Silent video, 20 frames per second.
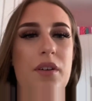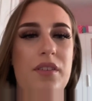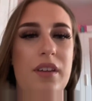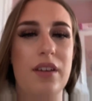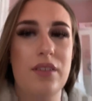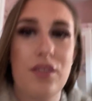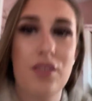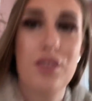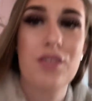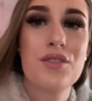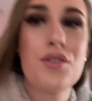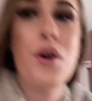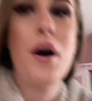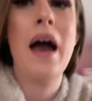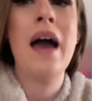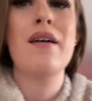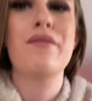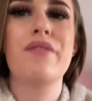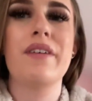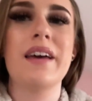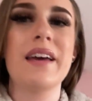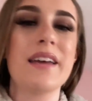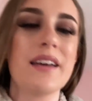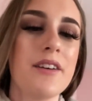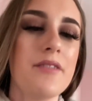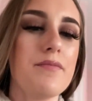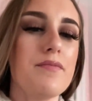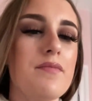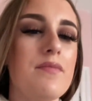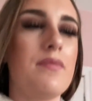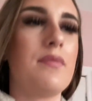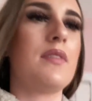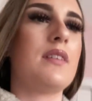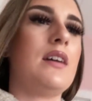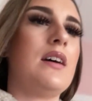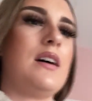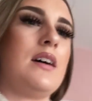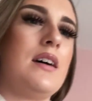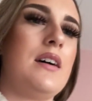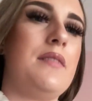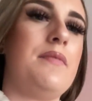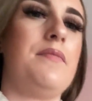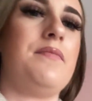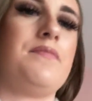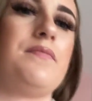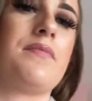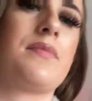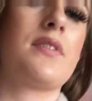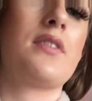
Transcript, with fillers: they're just so heavy. Um,